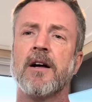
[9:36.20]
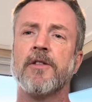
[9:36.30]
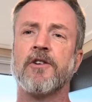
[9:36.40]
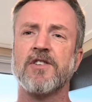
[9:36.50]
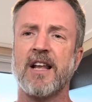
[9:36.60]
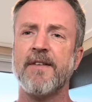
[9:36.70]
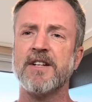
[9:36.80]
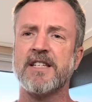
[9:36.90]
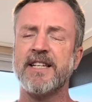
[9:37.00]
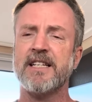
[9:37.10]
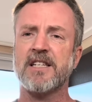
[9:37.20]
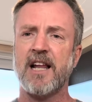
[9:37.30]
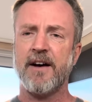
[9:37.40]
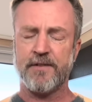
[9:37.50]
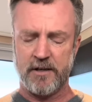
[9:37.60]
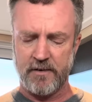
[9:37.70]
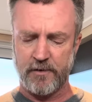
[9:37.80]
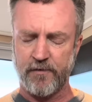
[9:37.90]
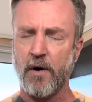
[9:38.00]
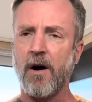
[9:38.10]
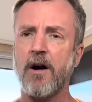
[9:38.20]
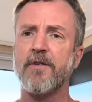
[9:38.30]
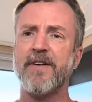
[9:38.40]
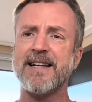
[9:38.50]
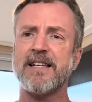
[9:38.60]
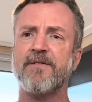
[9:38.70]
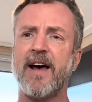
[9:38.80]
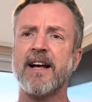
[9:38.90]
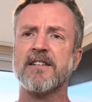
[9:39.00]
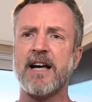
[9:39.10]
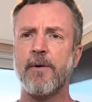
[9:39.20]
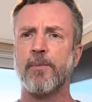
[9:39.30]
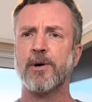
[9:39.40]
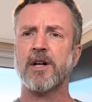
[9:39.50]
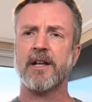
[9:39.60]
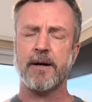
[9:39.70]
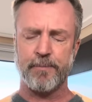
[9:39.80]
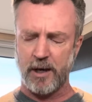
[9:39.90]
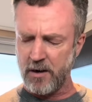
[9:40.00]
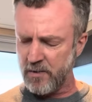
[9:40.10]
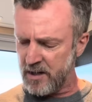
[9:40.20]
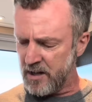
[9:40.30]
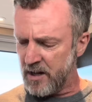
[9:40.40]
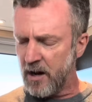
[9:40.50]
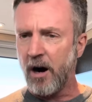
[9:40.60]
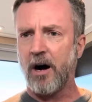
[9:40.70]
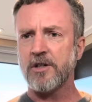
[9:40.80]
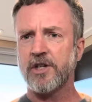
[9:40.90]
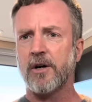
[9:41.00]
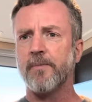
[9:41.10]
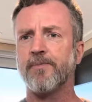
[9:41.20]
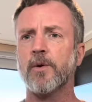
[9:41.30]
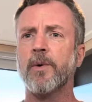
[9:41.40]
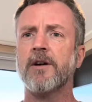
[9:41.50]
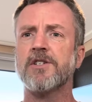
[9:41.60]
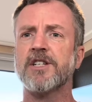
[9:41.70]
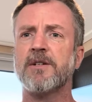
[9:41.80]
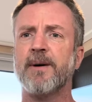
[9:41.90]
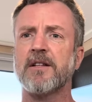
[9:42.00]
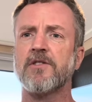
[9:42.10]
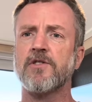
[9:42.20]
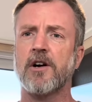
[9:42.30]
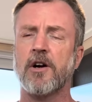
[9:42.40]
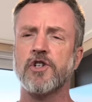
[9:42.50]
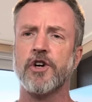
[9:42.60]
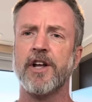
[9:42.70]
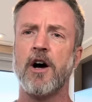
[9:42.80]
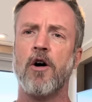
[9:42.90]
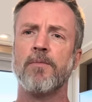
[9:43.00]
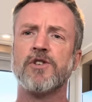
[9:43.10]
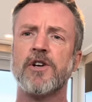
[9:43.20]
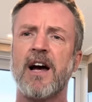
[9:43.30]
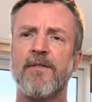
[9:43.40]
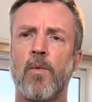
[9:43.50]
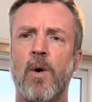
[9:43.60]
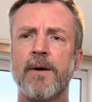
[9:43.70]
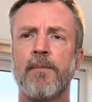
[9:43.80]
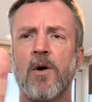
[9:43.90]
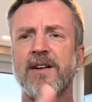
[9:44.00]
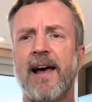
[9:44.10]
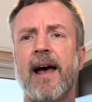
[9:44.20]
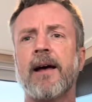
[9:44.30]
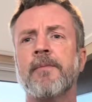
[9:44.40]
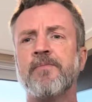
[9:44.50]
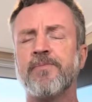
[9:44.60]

there's 11 seats left for our event in Vegas. I will put a link below. Also, we are just about to start our journey home, so you have one more day